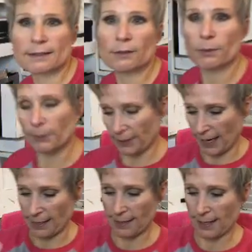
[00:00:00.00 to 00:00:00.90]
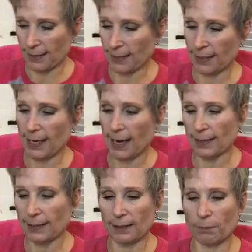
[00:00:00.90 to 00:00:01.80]
this
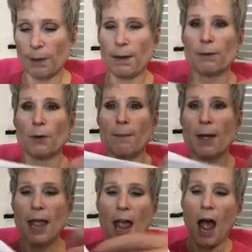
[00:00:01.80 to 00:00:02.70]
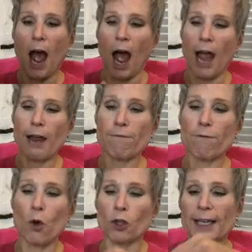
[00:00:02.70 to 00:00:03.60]
Kleenex is my baby wipe. I
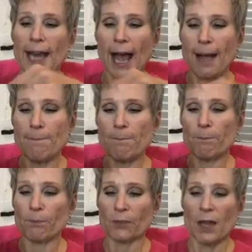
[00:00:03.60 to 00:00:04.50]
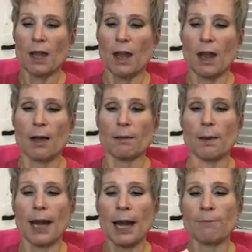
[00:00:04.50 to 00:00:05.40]
fold it up.
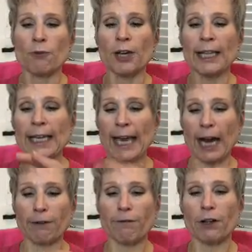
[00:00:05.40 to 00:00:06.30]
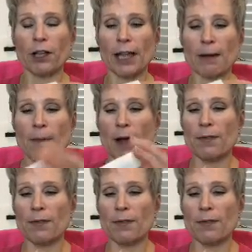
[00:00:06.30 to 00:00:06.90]
And I'm really careful about